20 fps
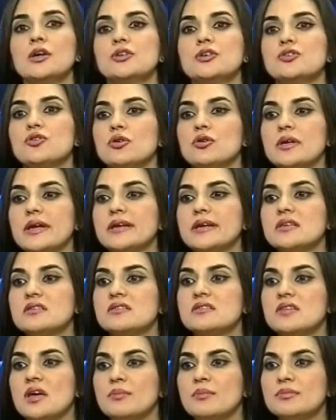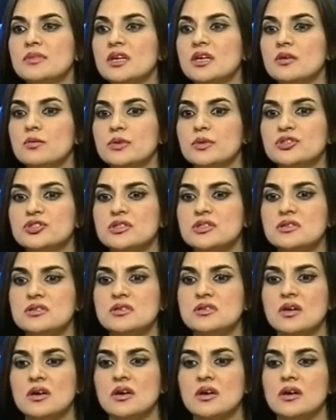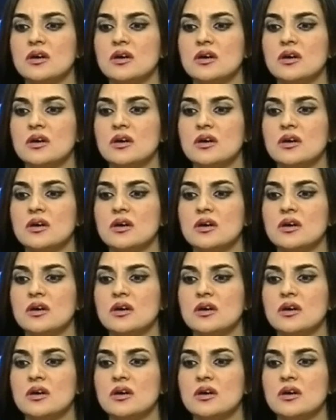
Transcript: So it is something which is